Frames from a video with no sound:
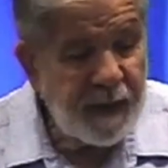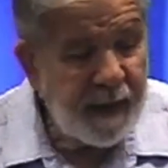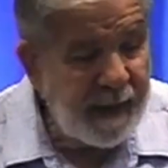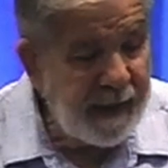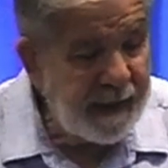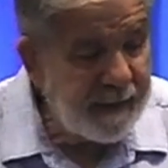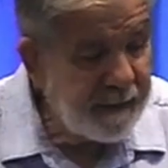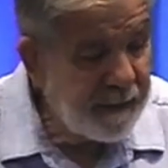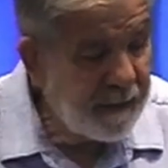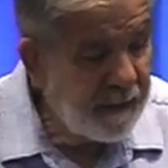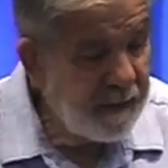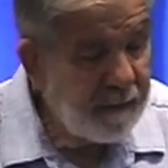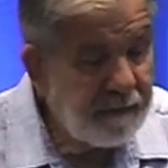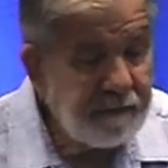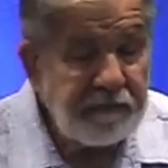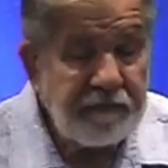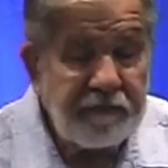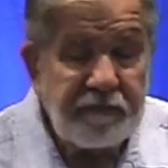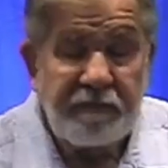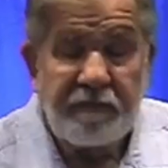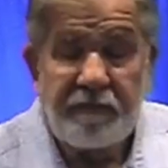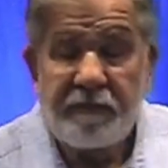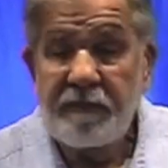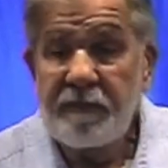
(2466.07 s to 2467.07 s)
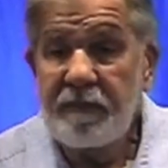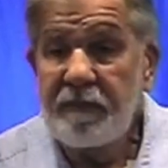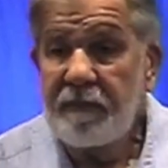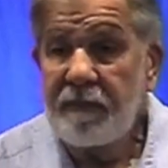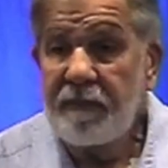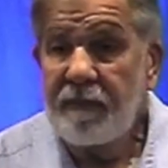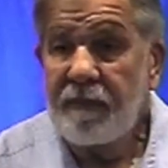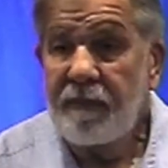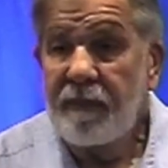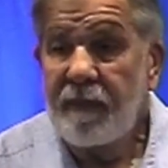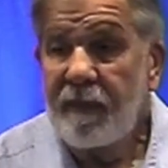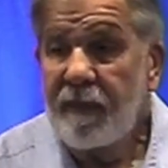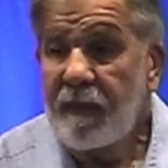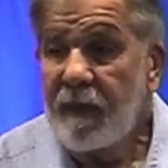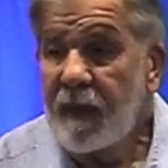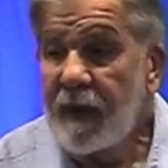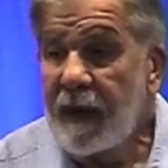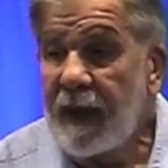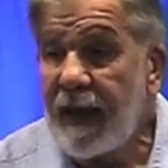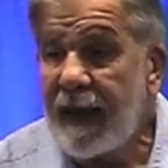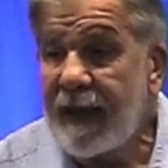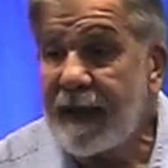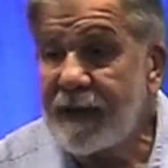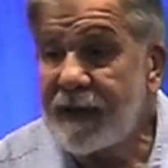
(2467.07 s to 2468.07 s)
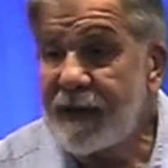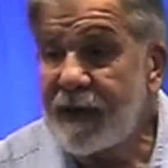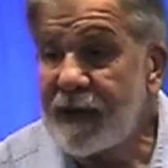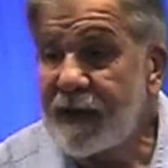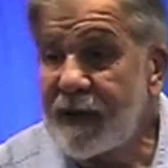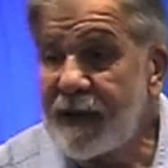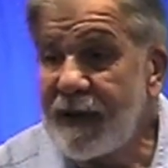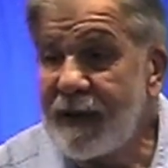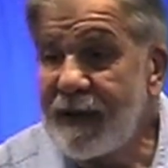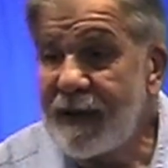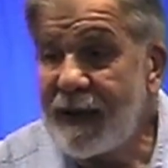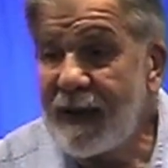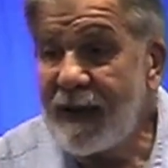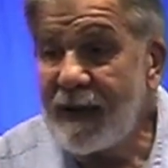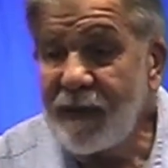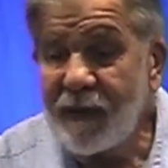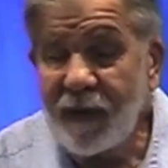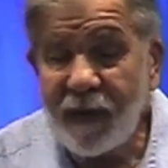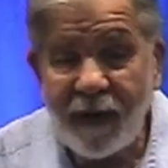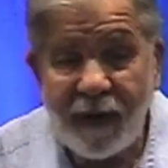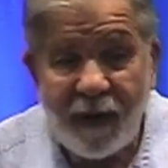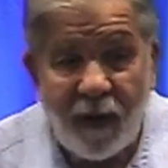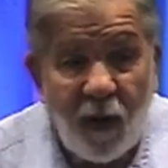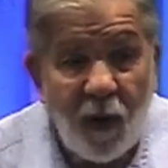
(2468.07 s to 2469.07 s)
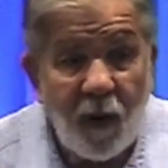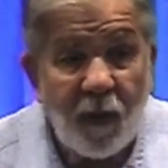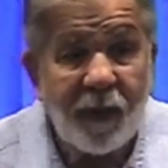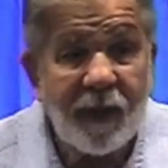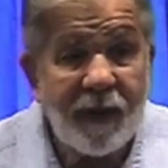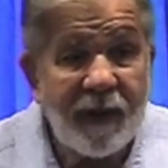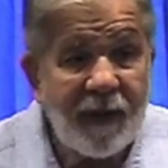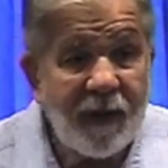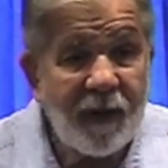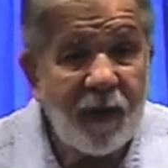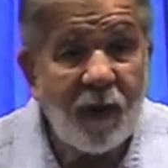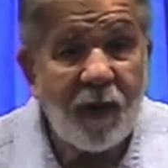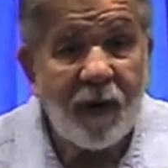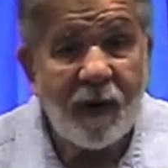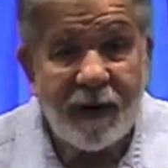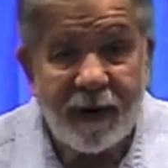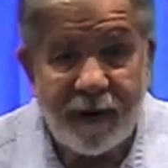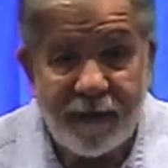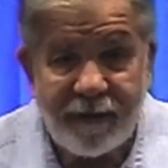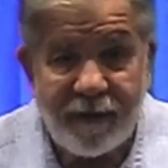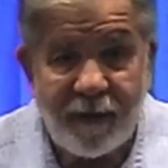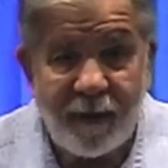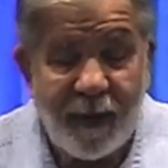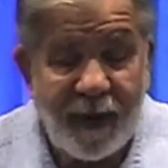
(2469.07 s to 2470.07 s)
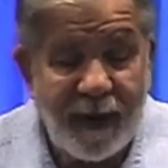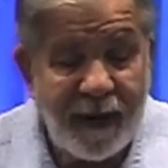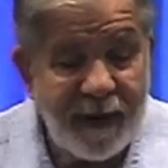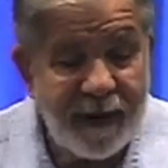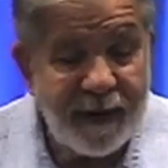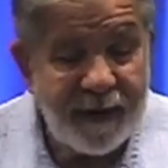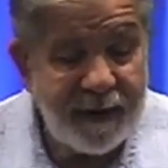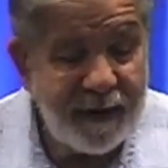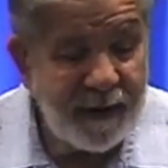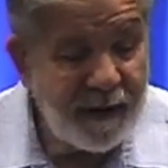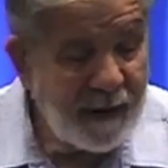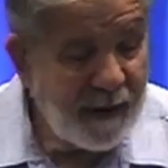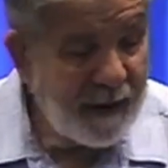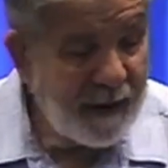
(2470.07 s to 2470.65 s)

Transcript: And God has just continually opened doors for me and